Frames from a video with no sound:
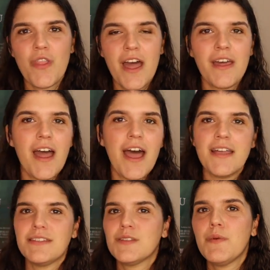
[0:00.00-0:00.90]
that
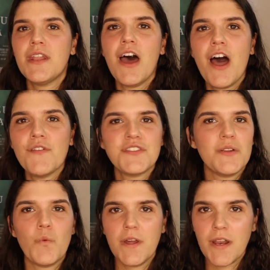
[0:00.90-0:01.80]
has spin-offs
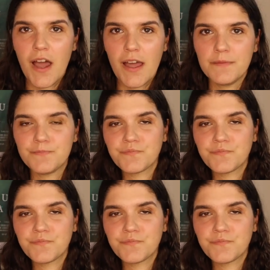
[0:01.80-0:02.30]
and whatnot.